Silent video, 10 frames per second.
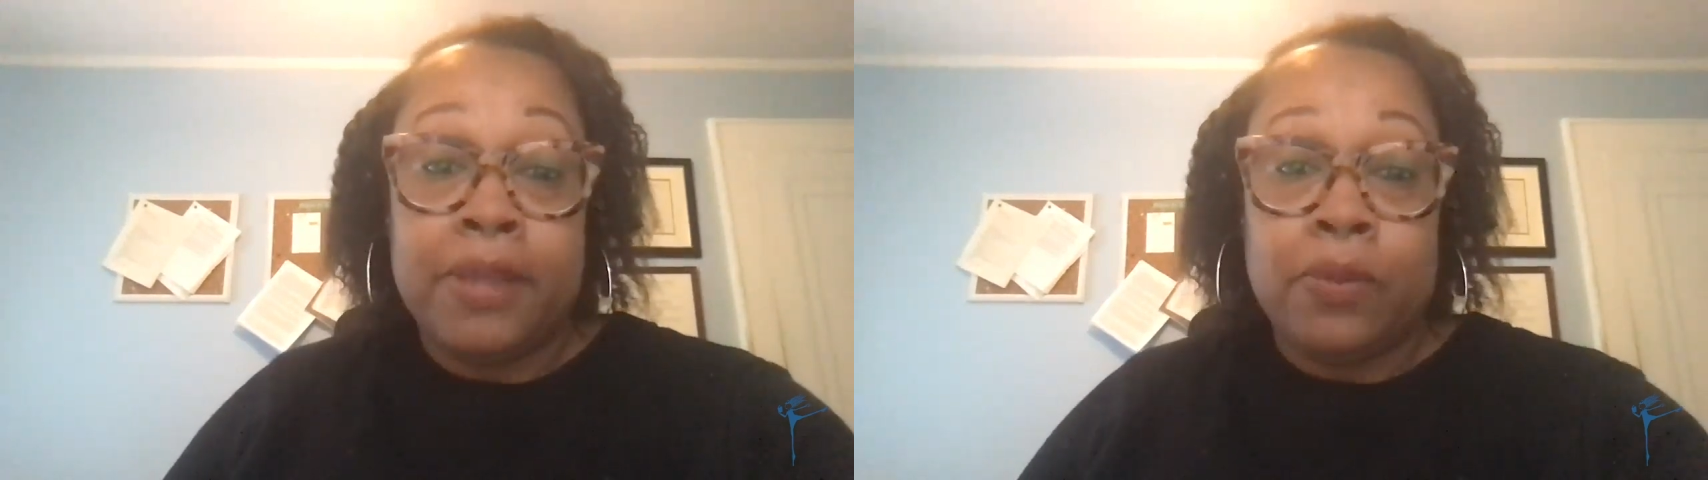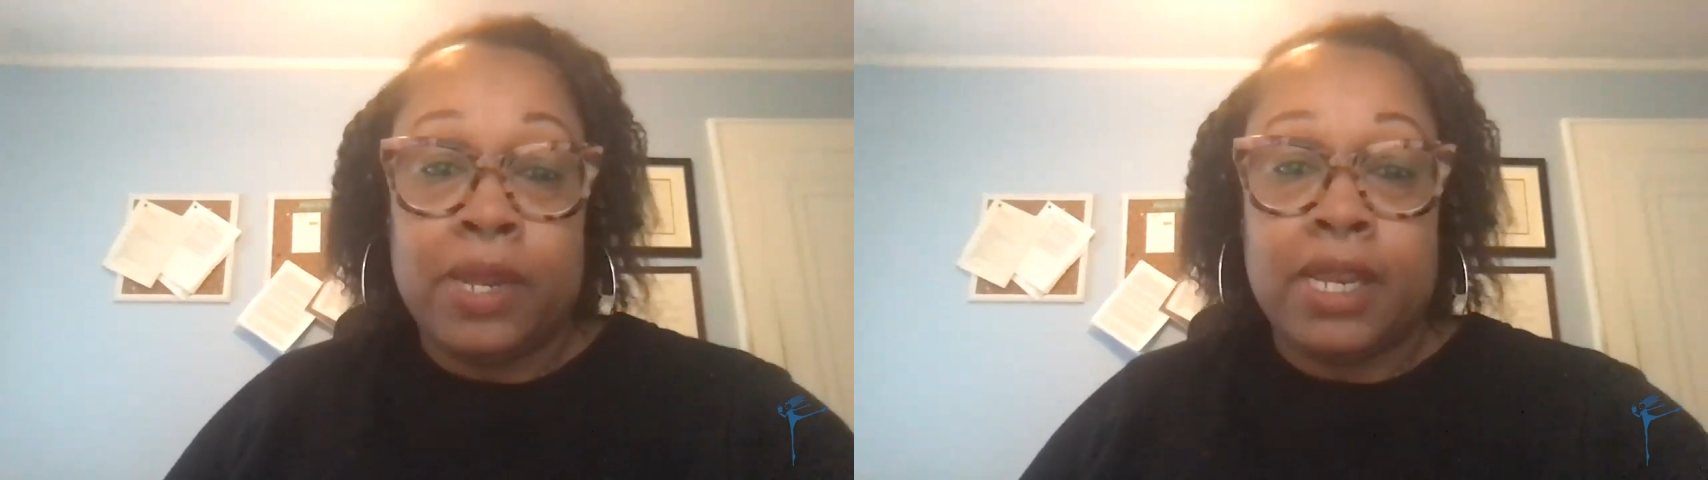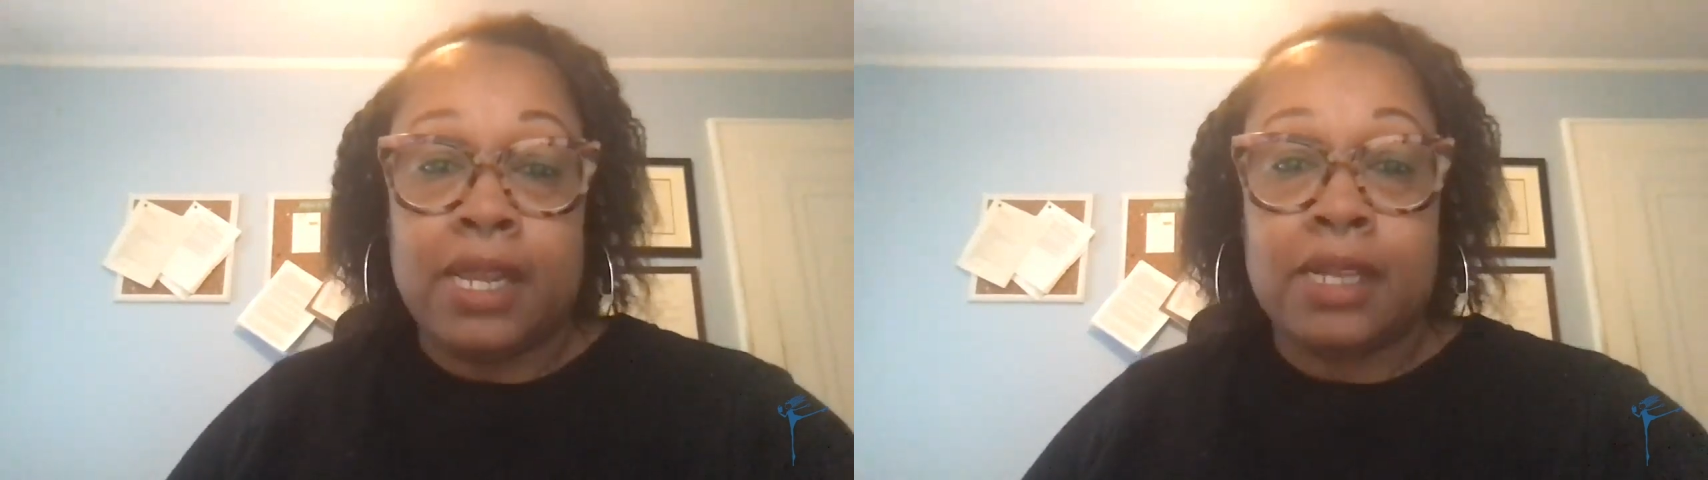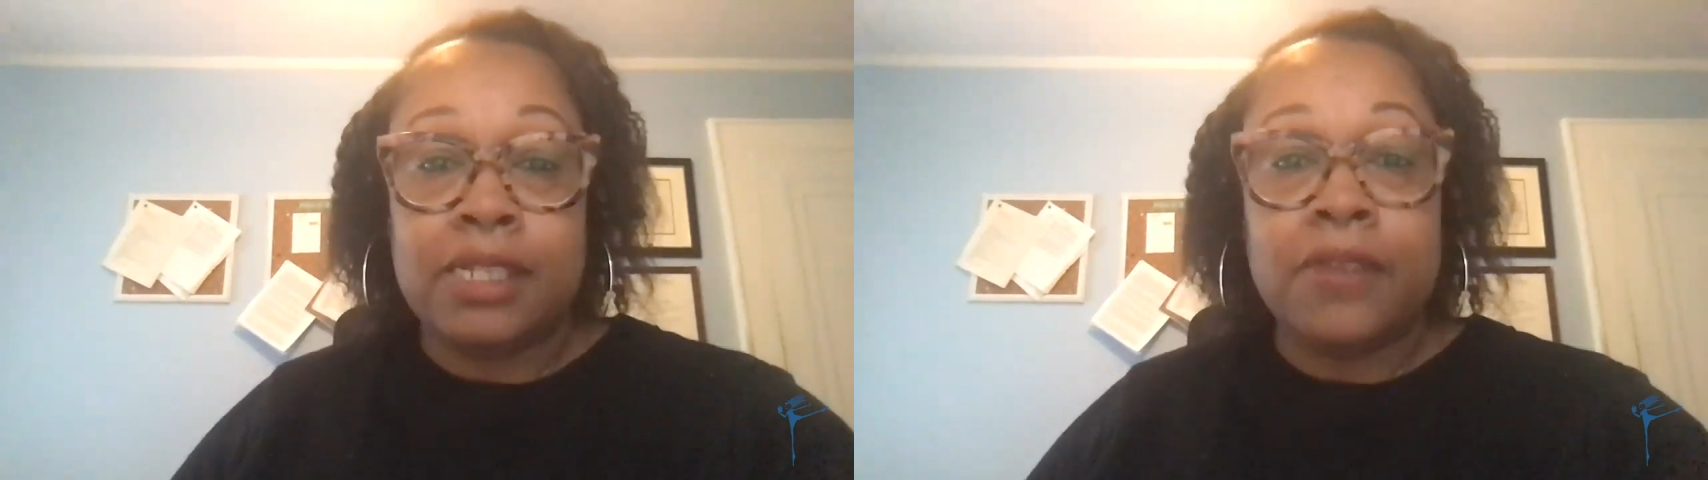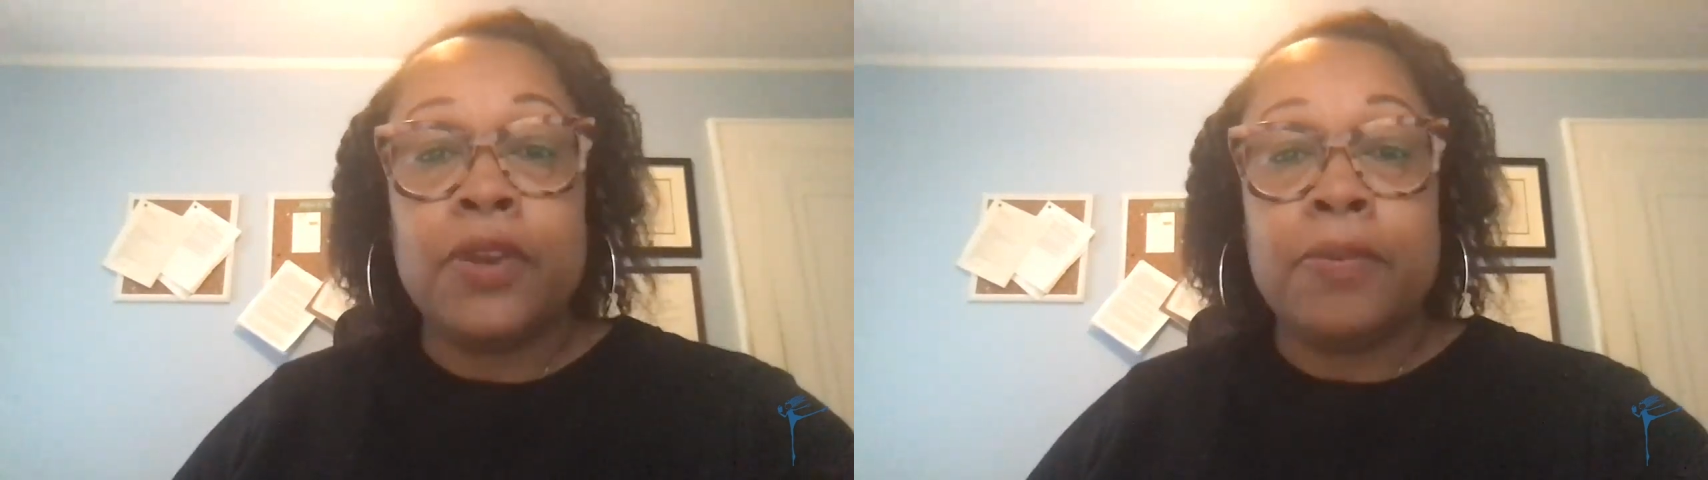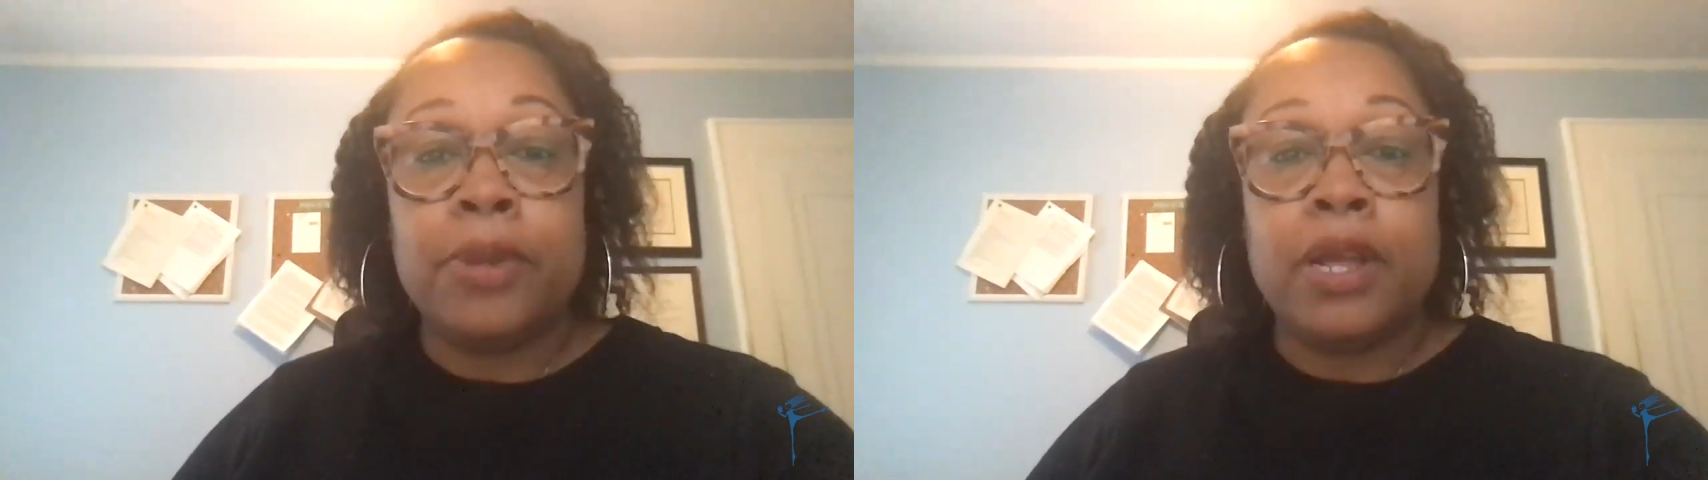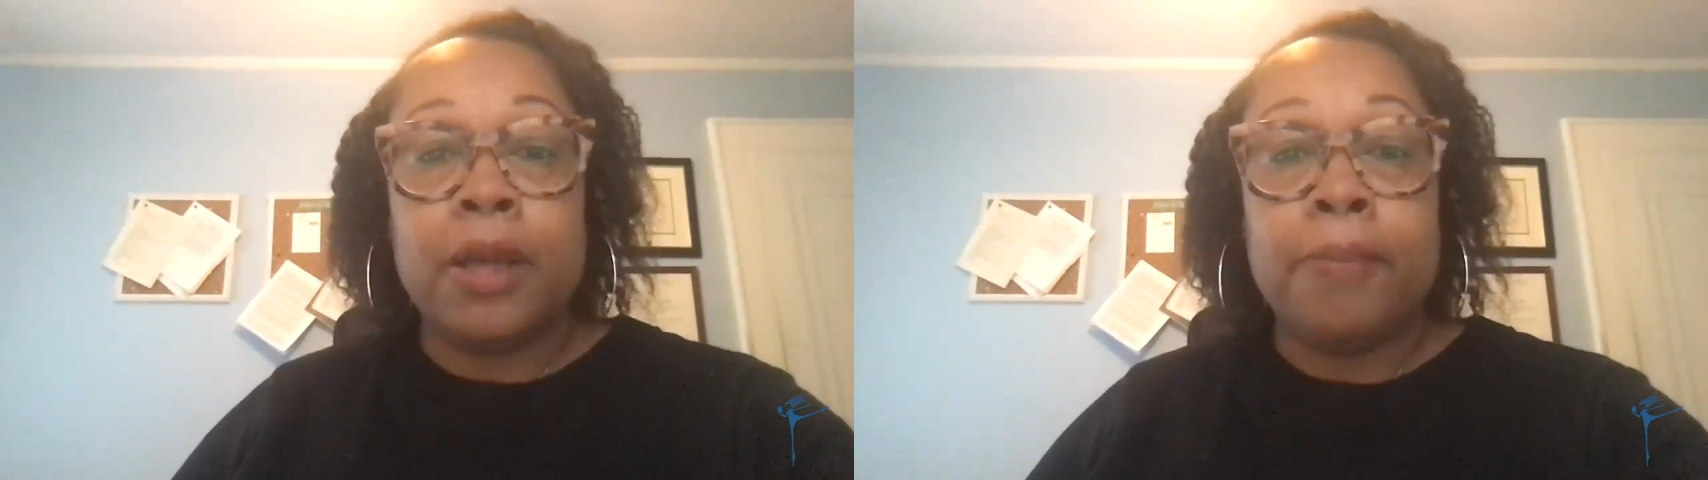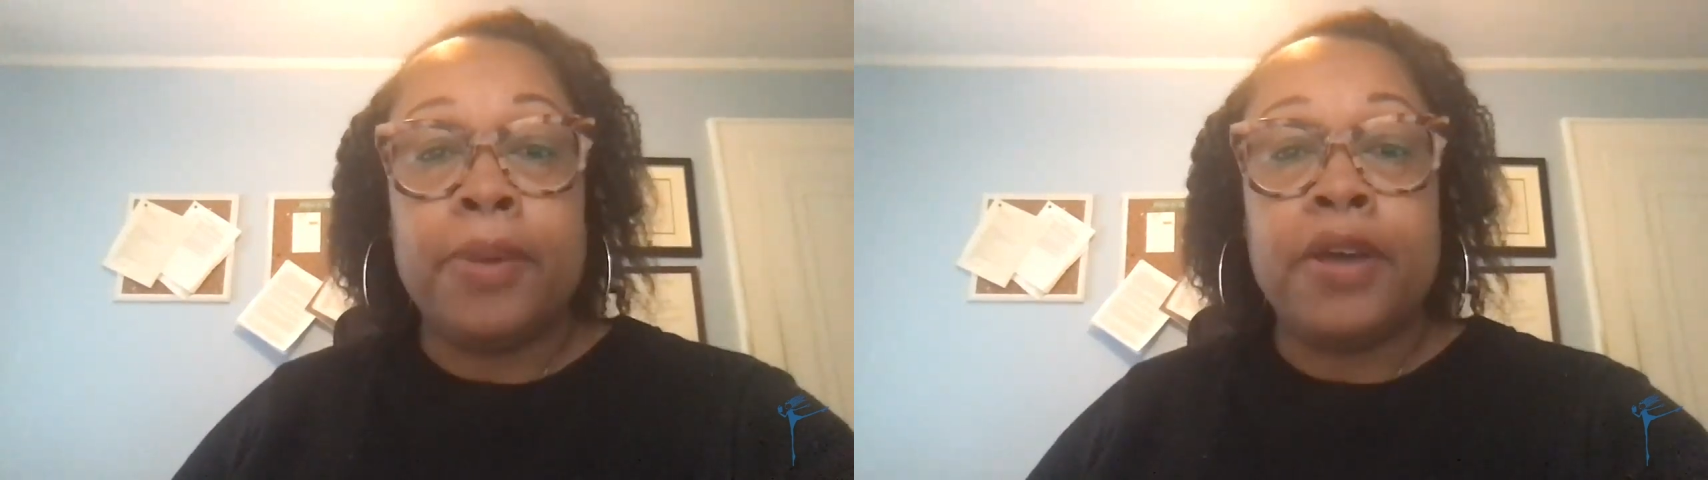be reading a different book,